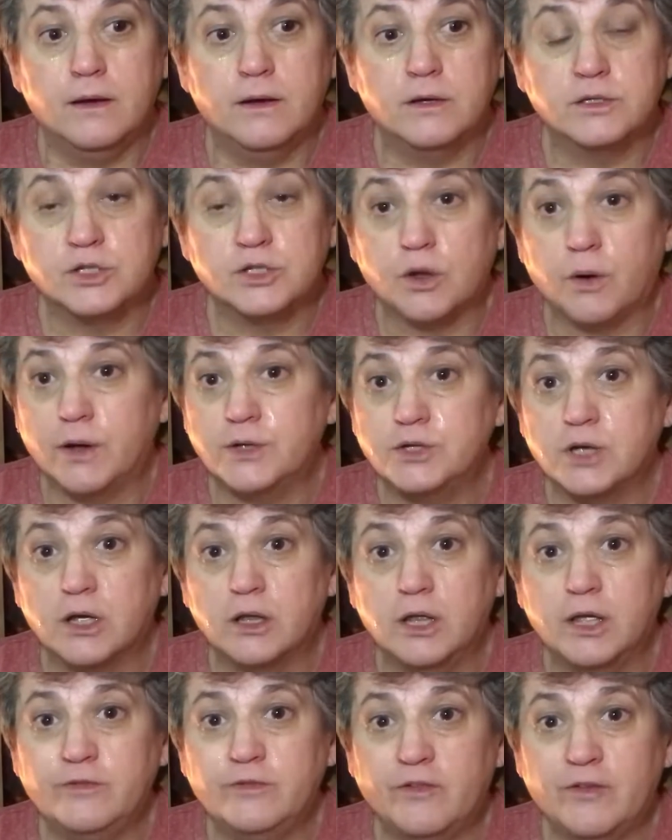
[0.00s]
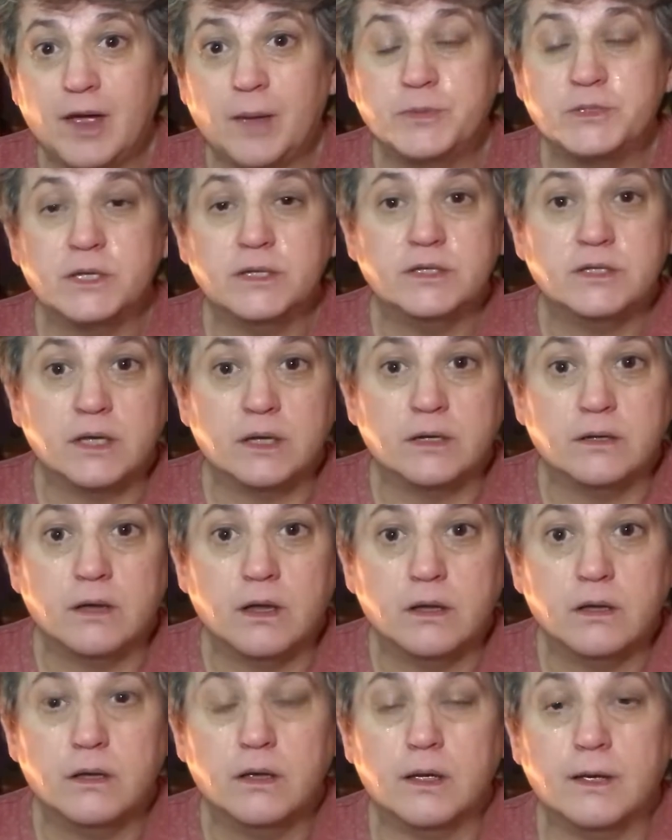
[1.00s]
So I took a leave of absence, and
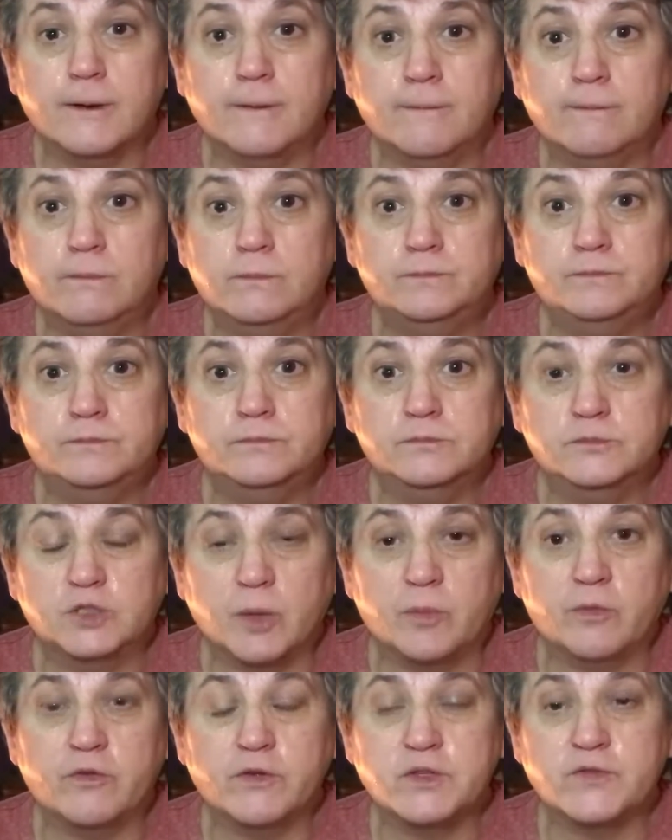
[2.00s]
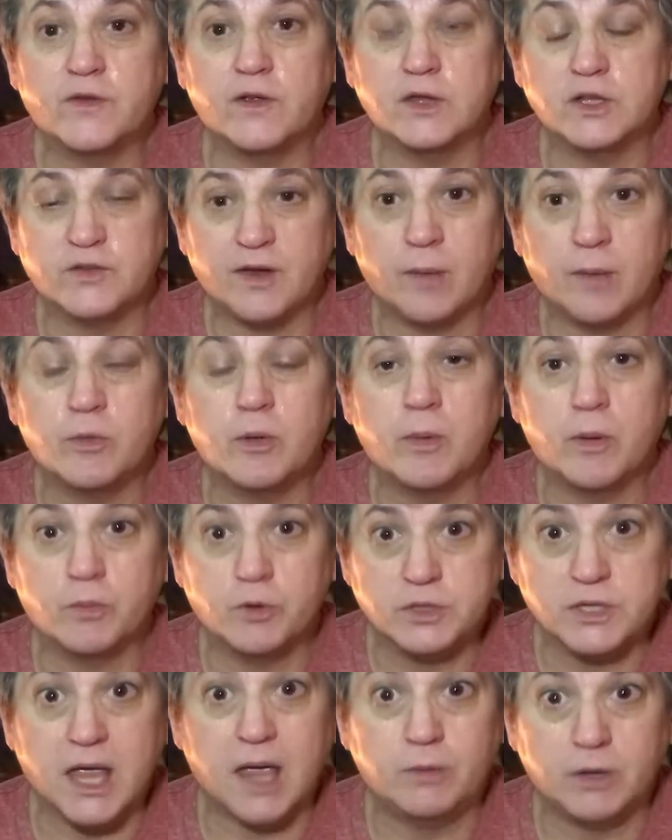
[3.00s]
some of his family
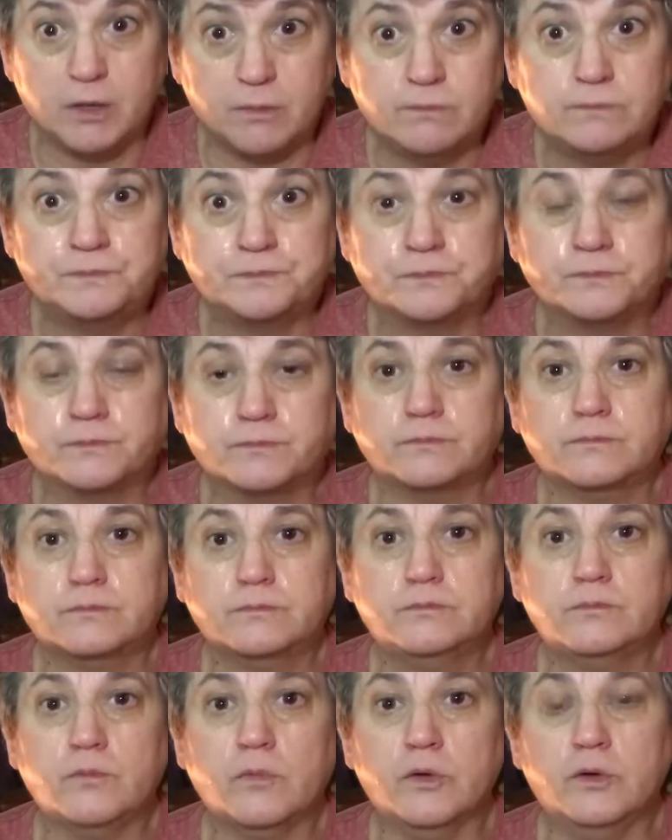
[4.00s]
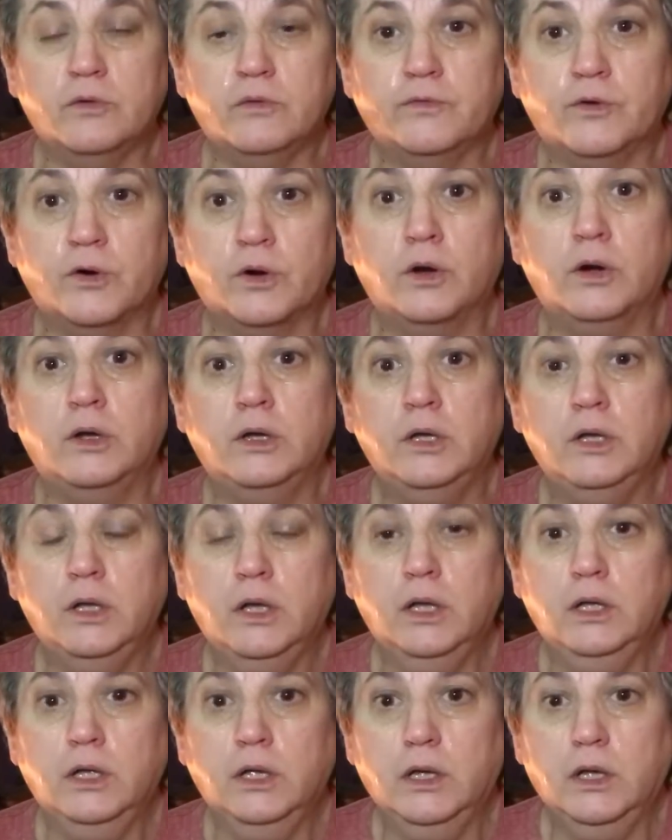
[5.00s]
members came in for
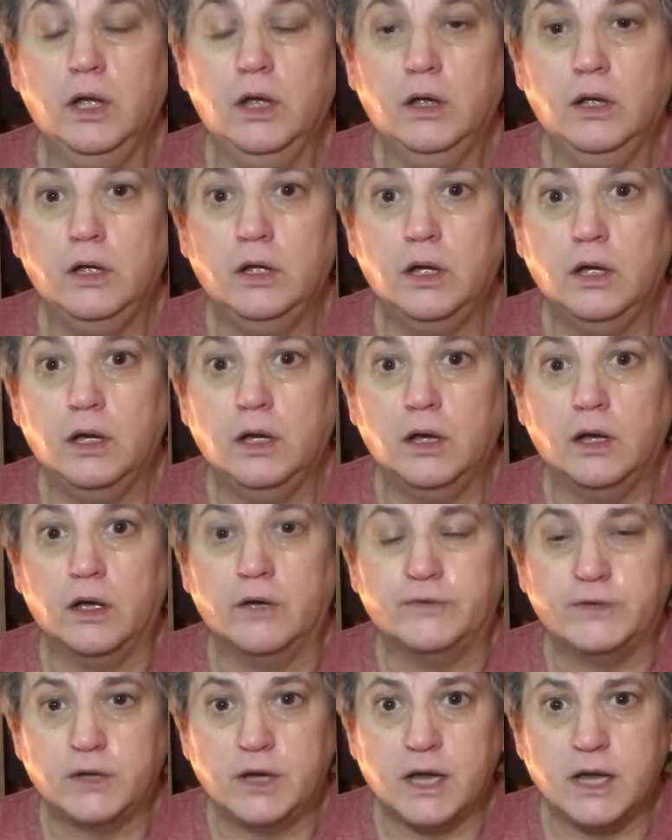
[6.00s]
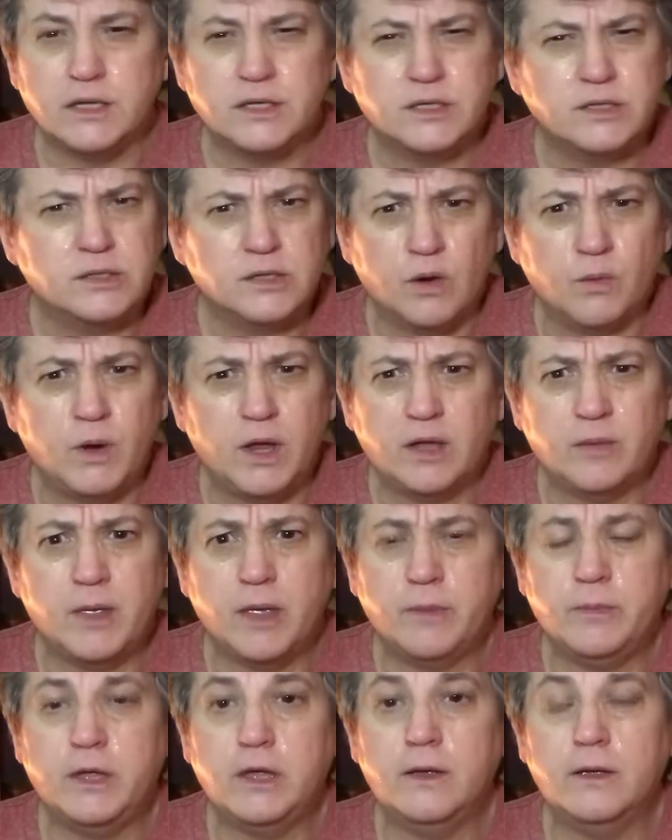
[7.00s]
a few days, a week
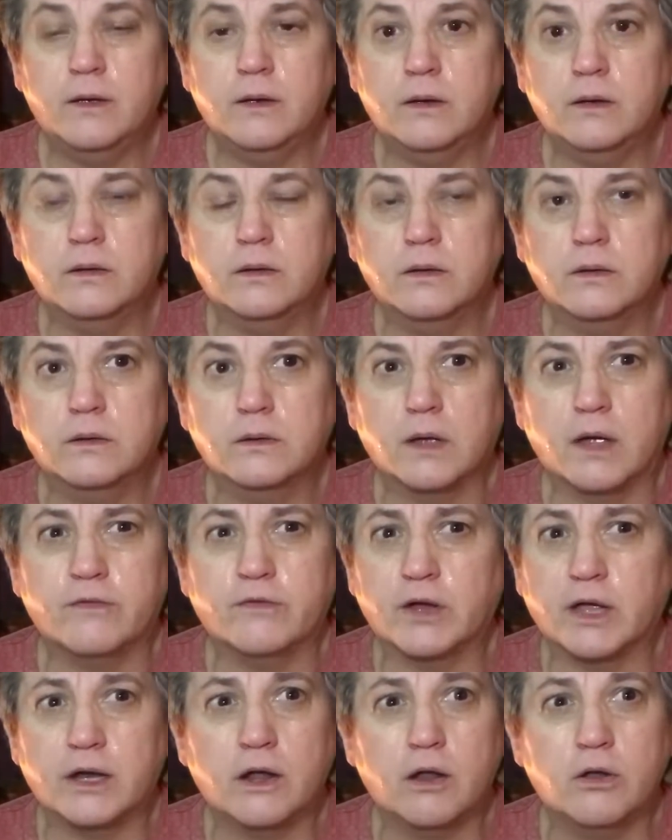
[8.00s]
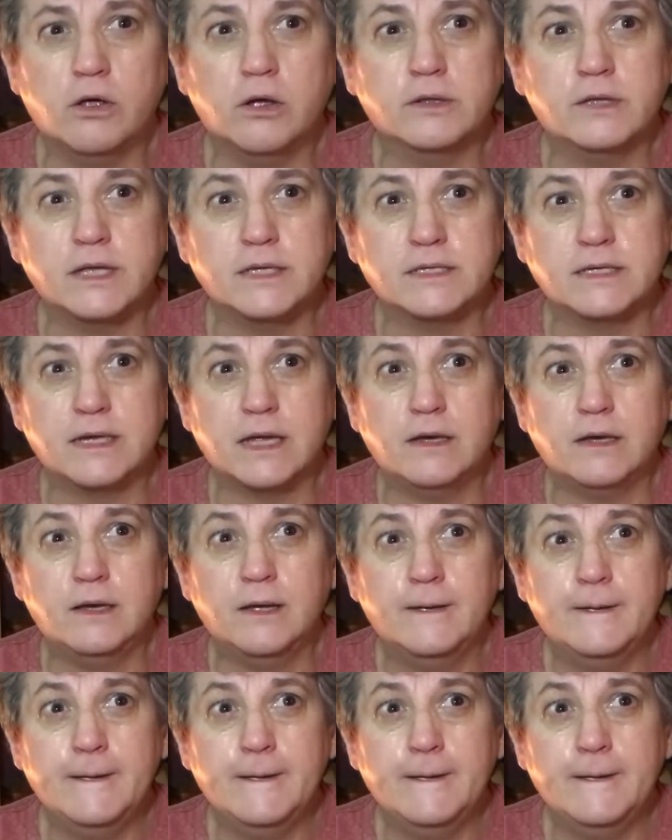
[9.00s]
maybe. I forget how long they stayed.